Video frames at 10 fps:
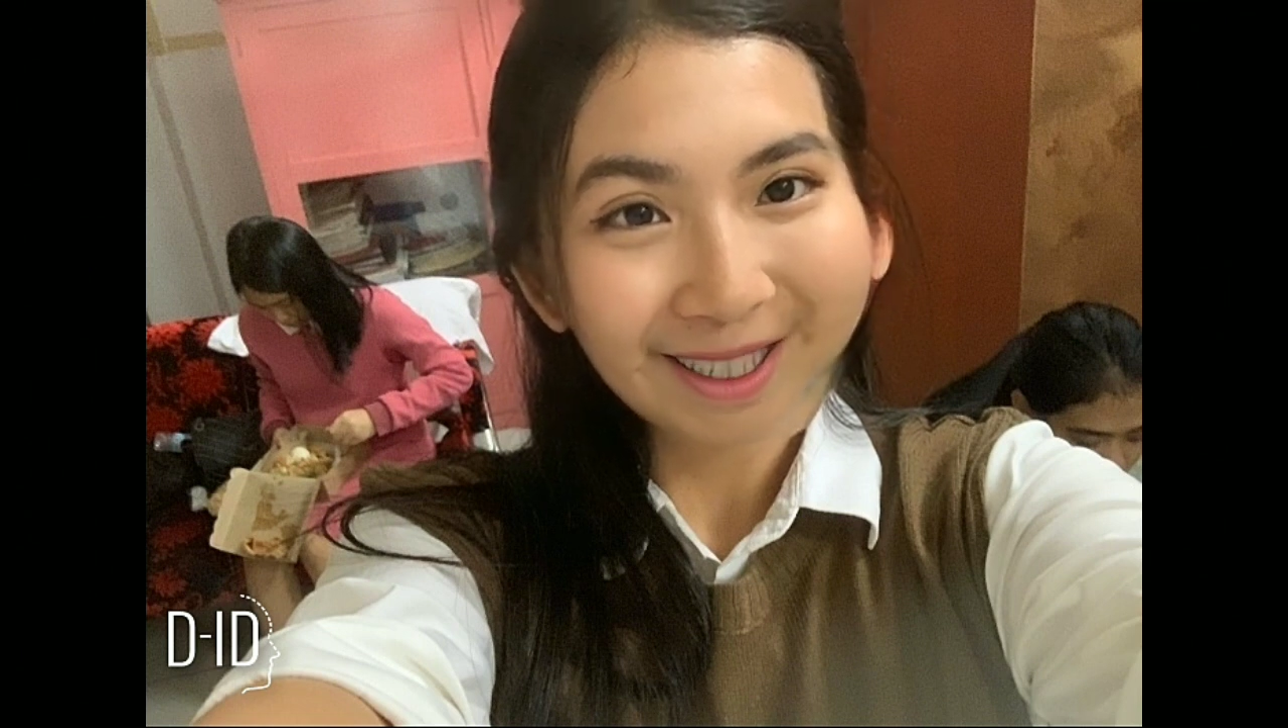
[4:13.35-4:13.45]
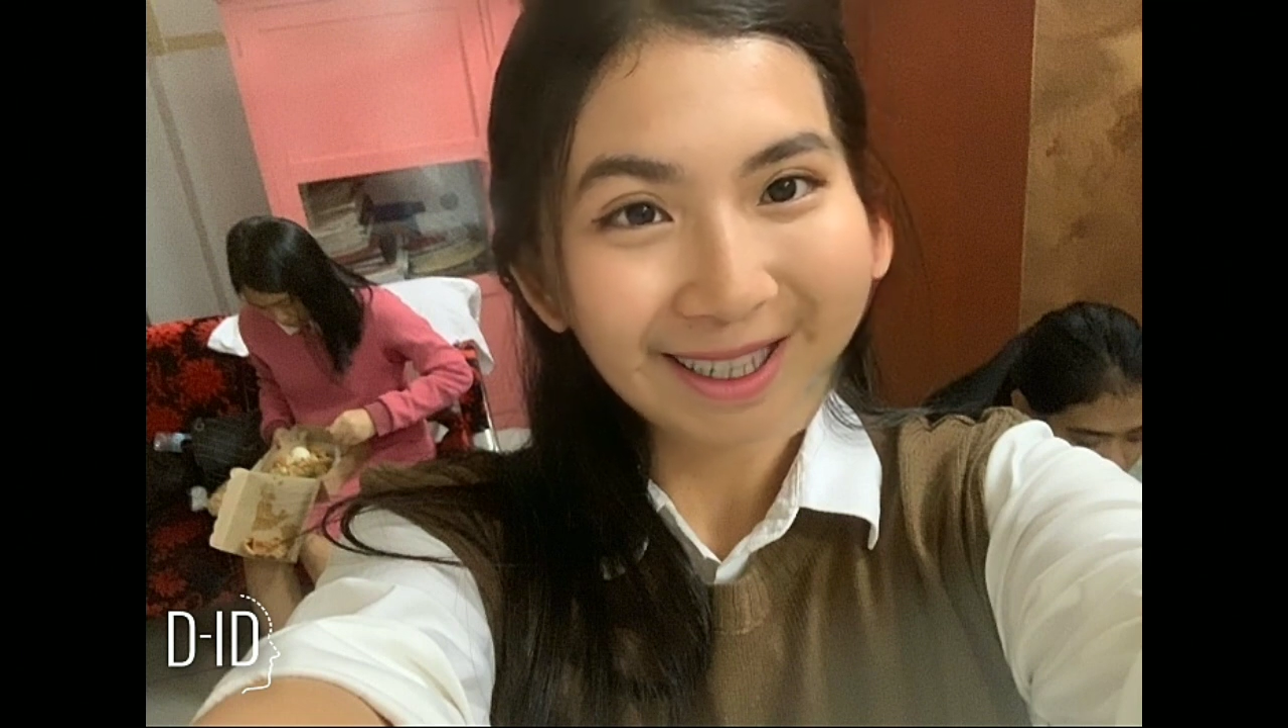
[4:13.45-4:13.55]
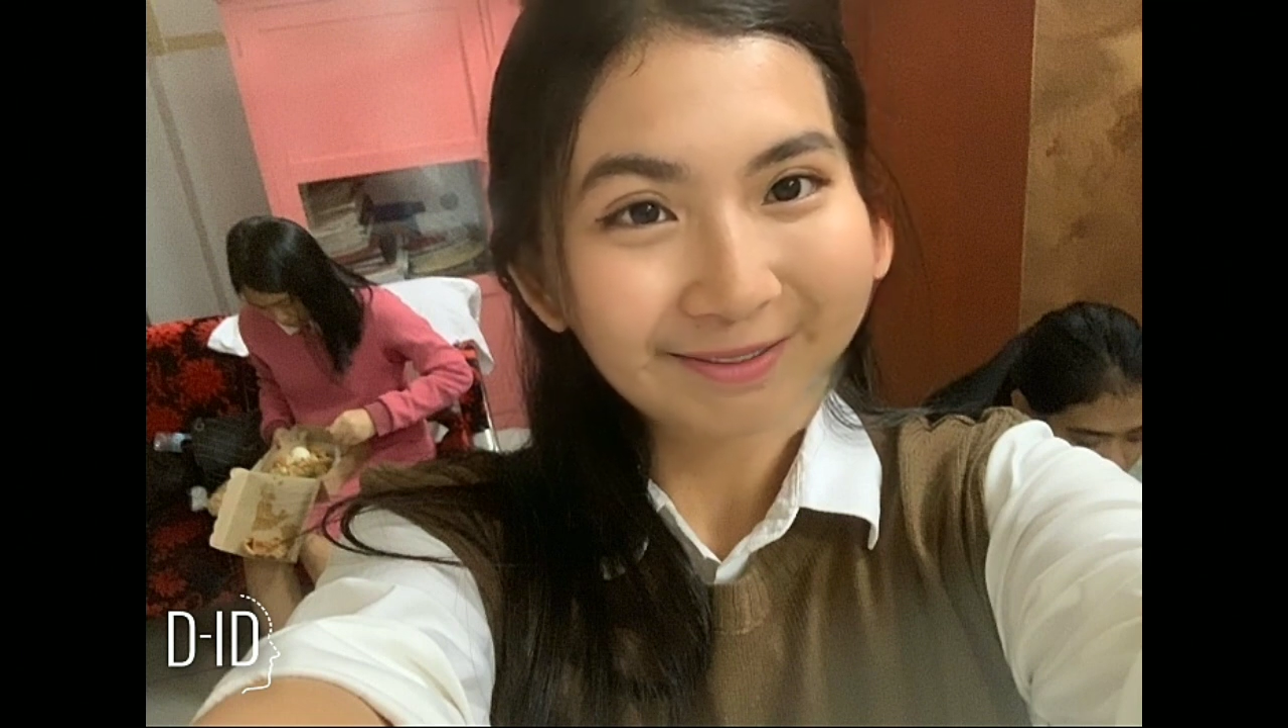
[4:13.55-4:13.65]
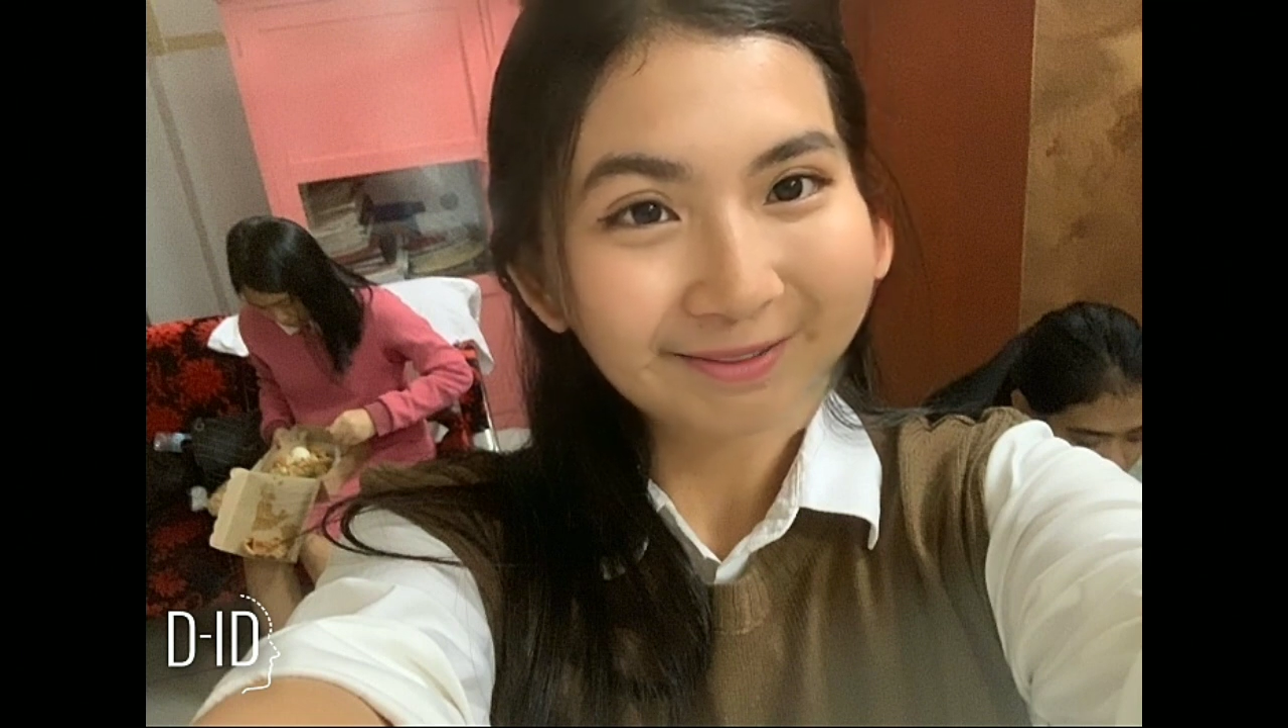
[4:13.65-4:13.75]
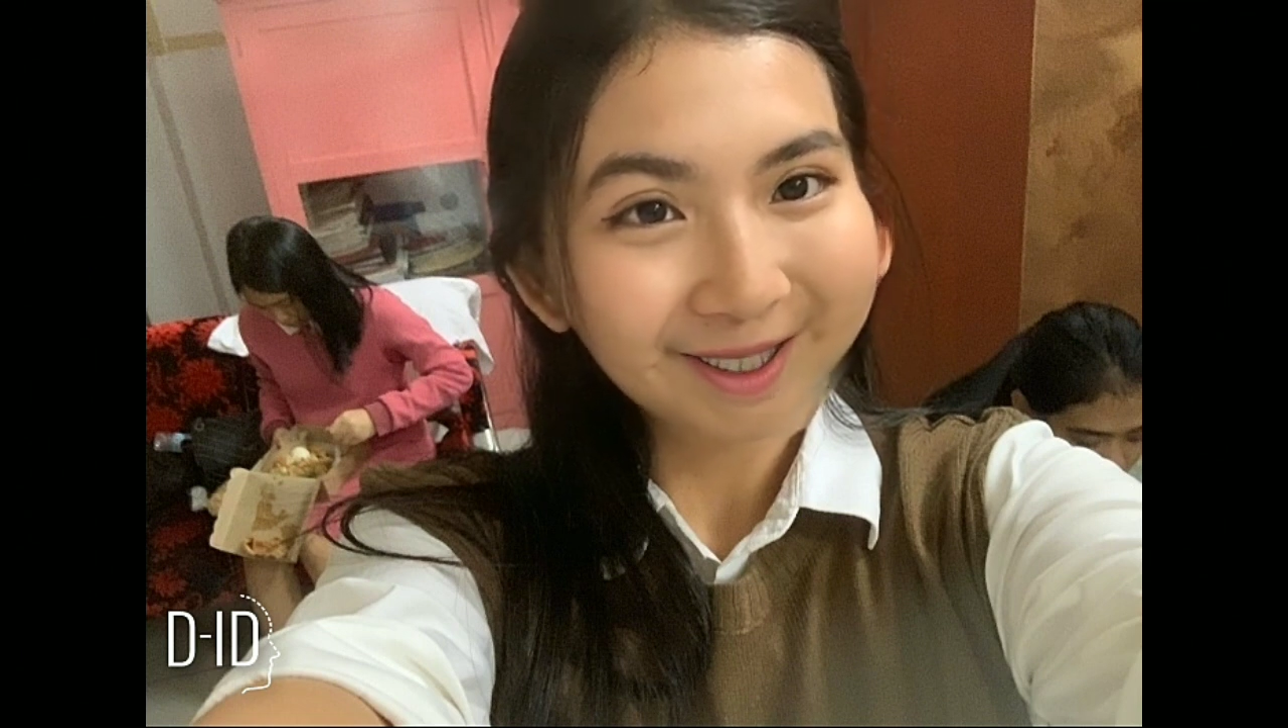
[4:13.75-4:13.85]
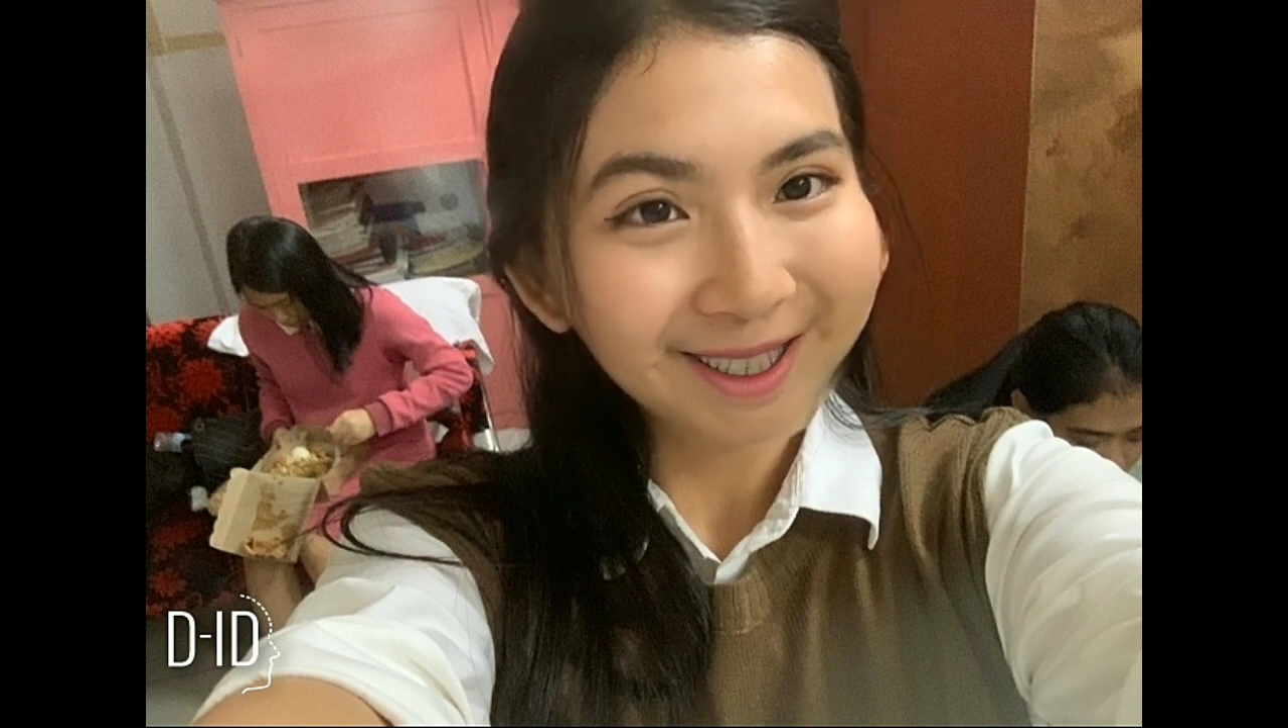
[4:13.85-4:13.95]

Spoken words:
data for